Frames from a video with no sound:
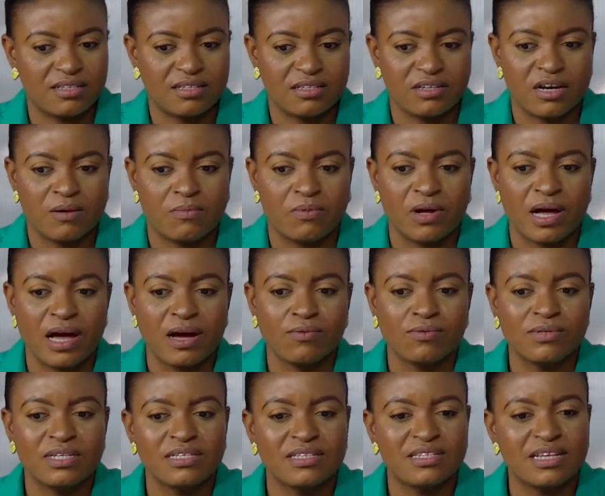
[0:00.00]
terrible. I
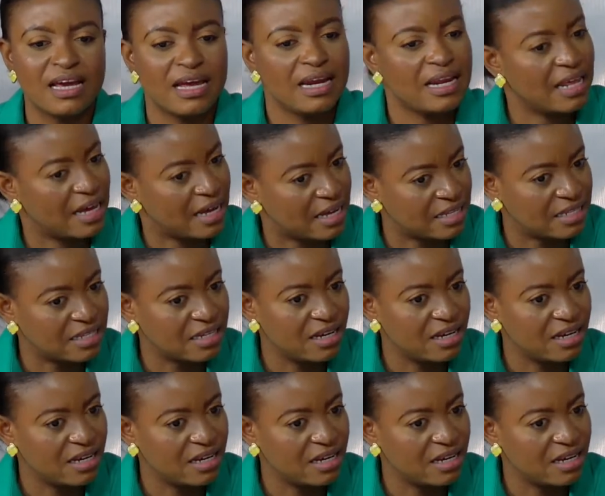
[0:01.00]
would say that